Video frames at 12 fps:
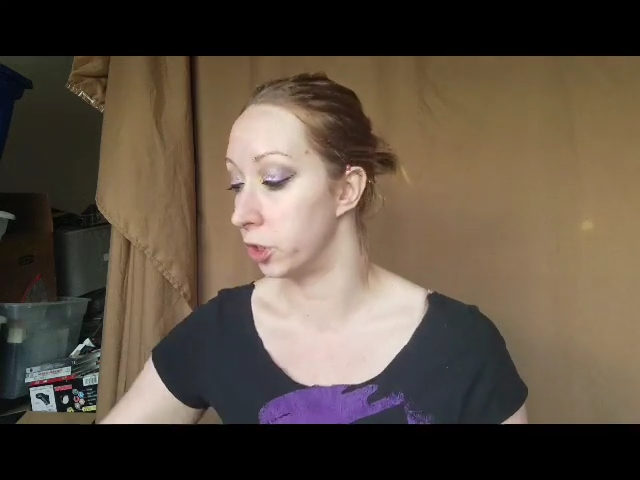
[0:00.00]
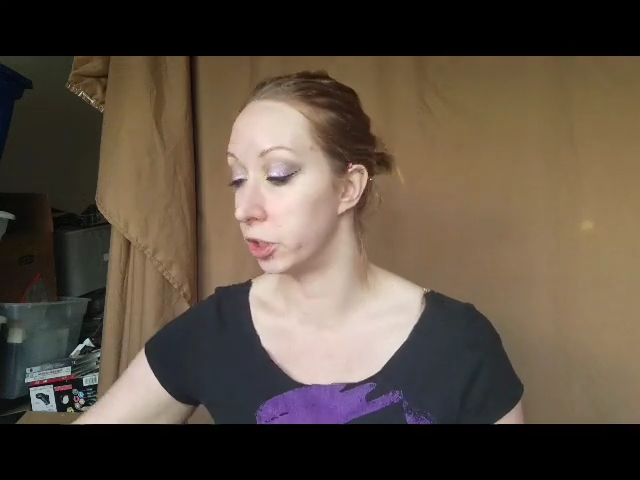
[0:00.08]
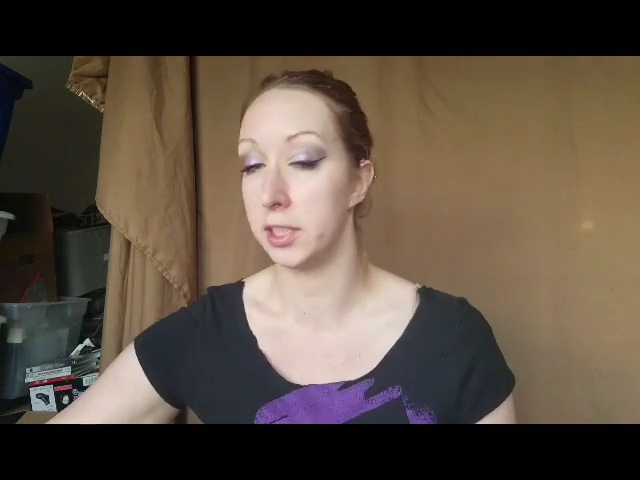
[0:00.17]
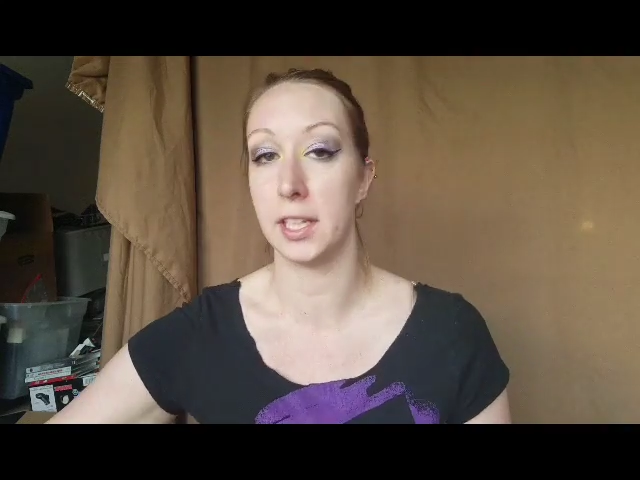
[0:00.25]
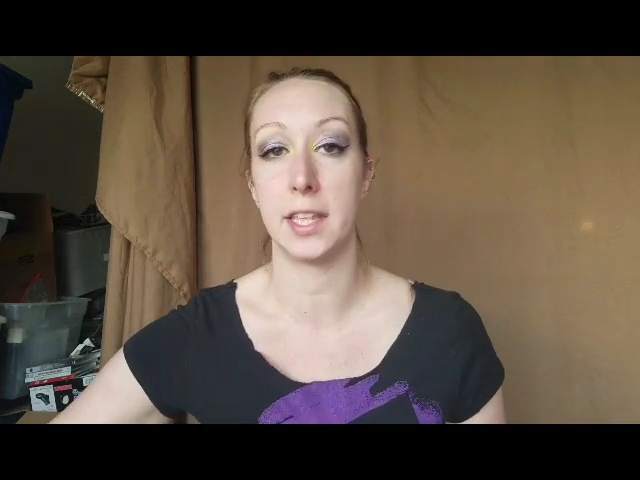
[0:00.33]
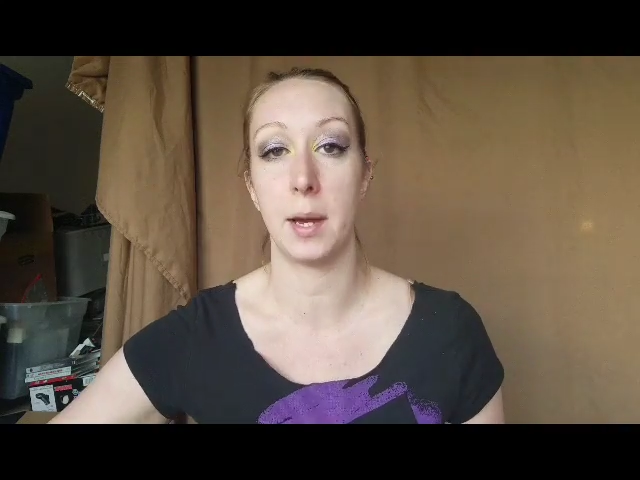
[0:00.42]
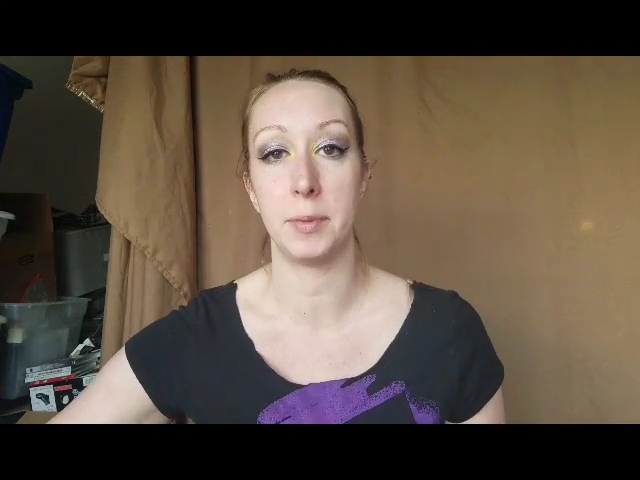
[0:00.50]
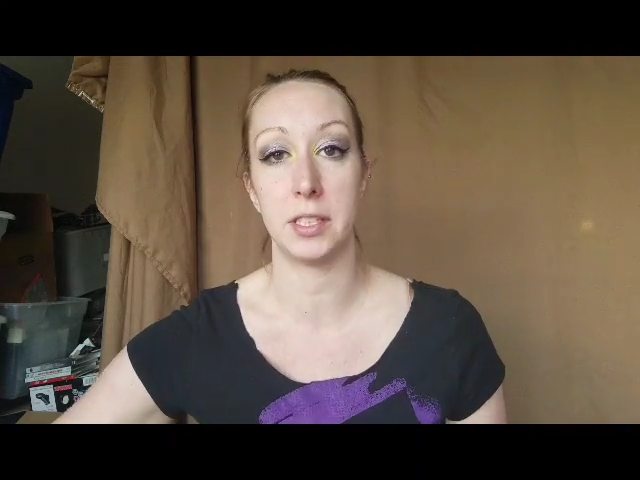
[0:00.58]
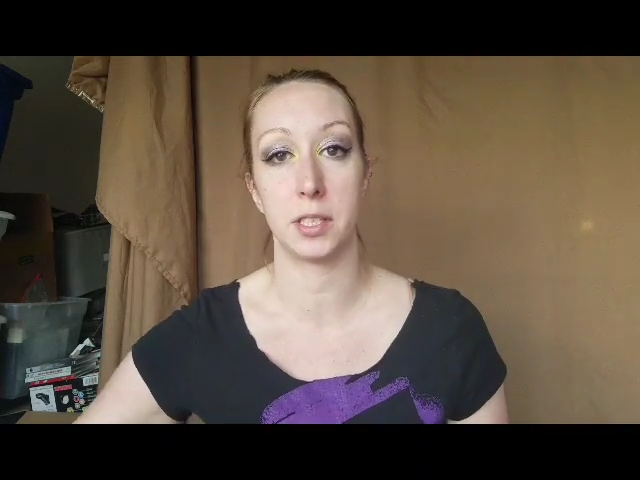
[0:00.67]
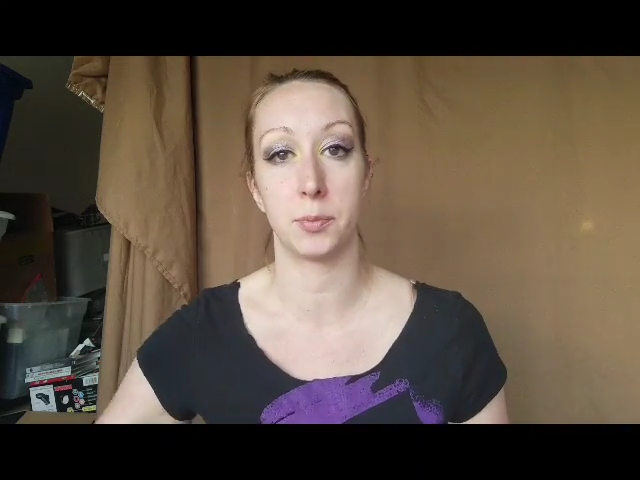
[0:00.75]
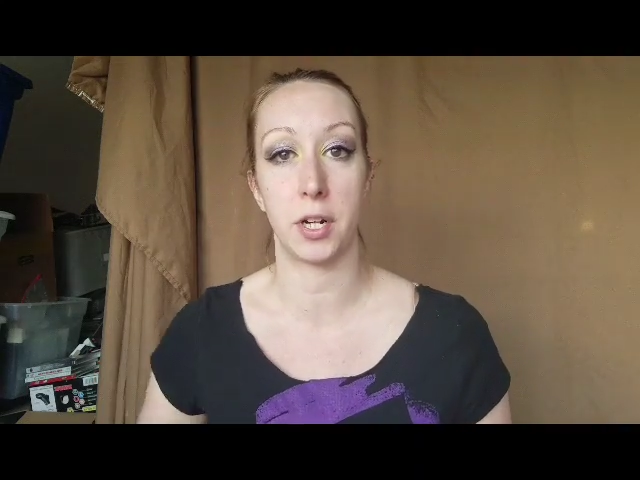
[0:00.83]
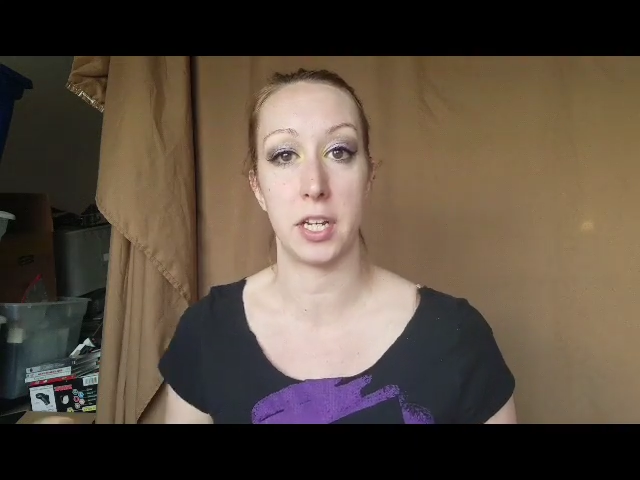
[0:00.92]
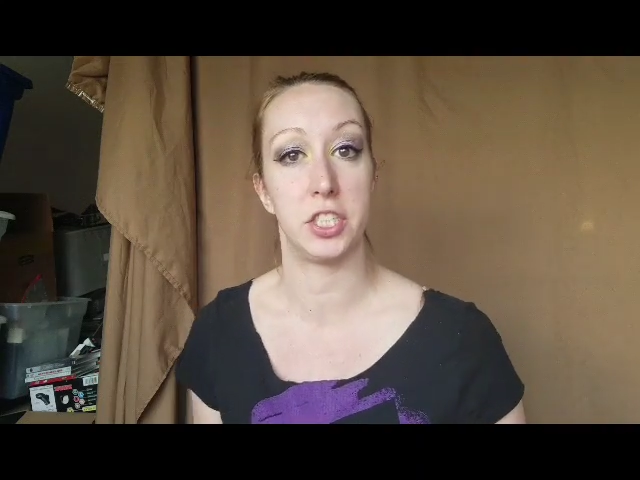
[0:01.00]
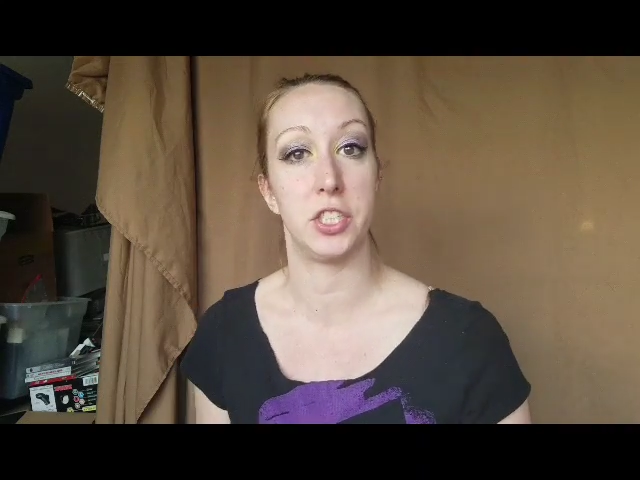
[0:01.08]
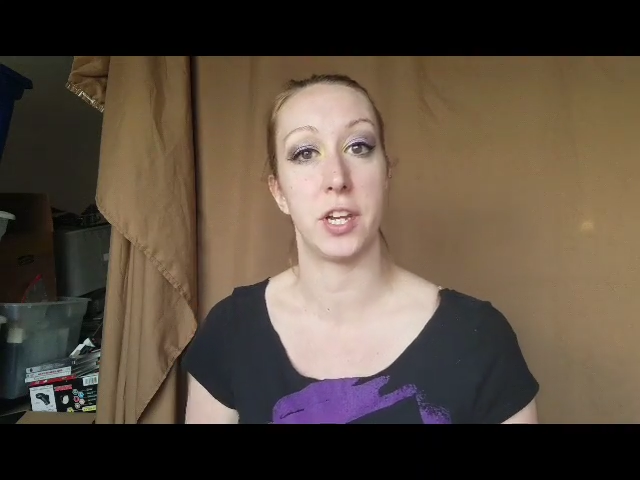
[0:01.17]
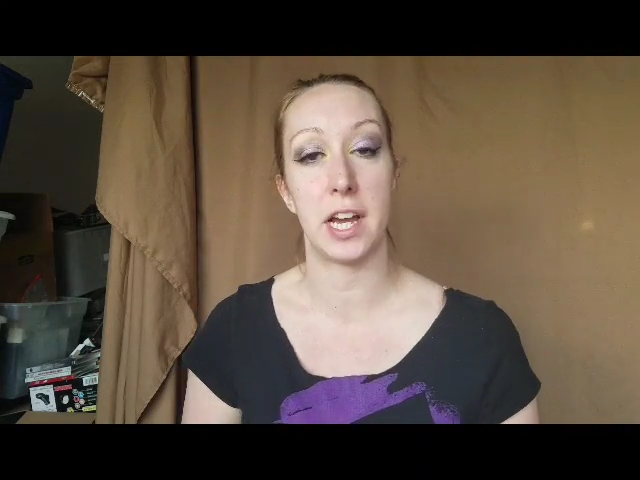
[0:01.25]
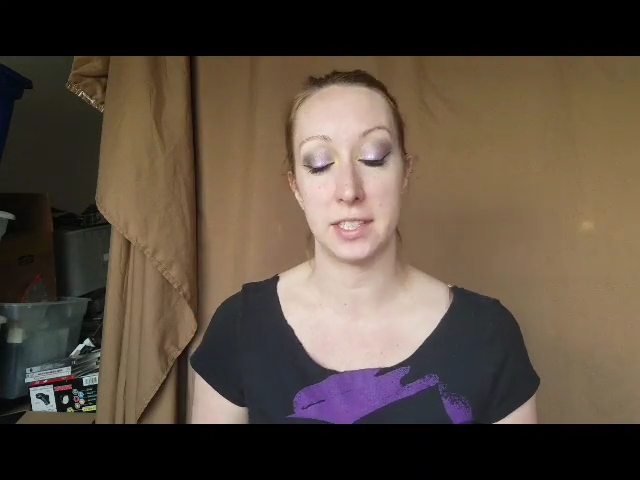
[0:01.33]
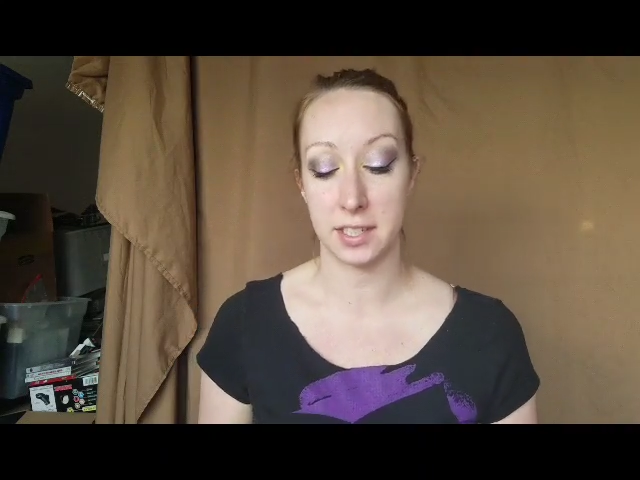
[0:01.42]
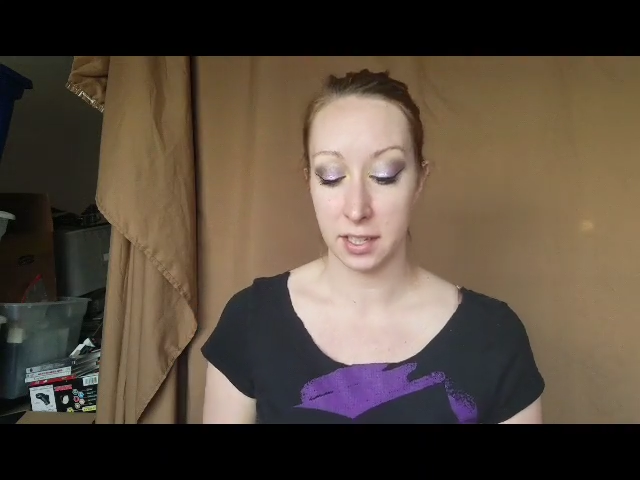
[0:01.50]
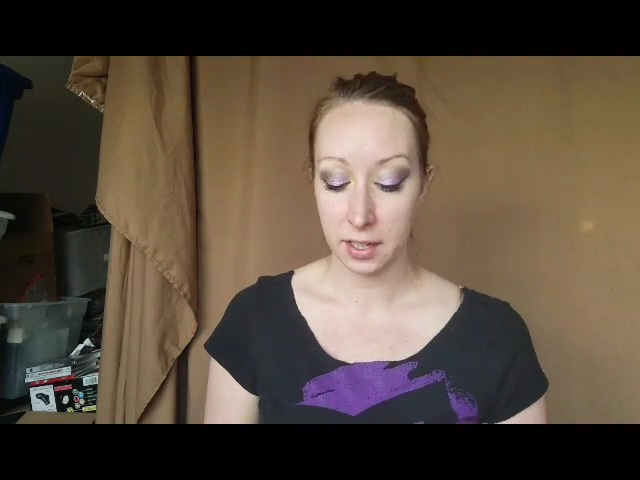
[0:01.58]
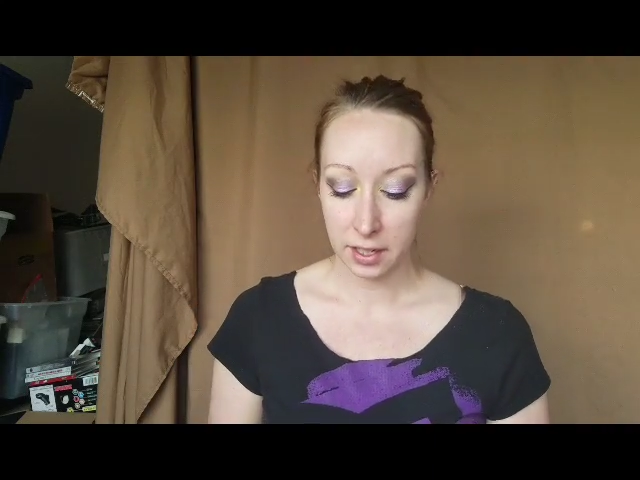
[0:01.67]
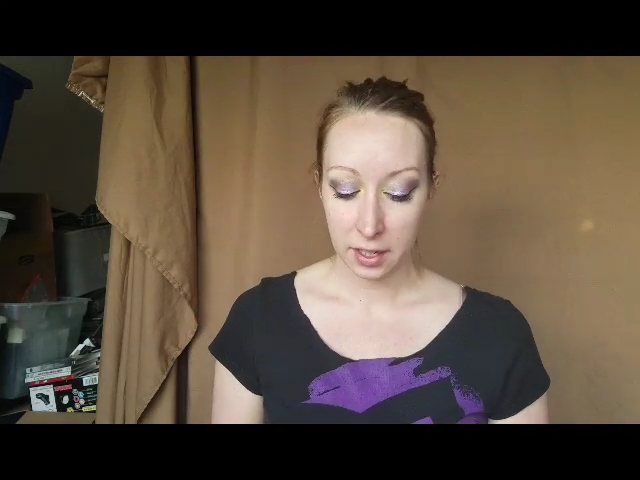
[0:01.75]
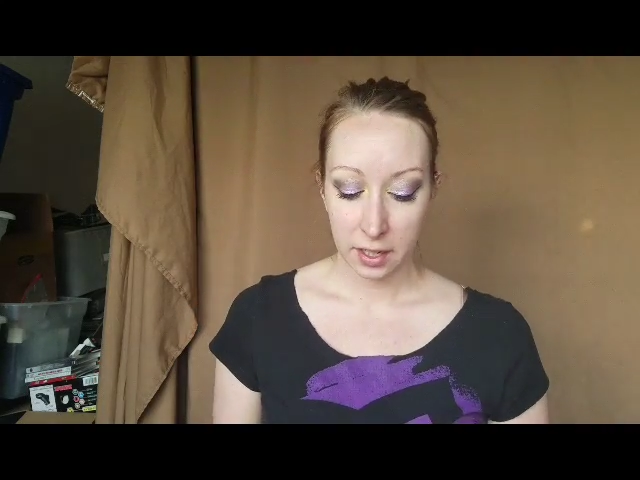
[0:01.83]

We'll just let that be a surprise to you guys.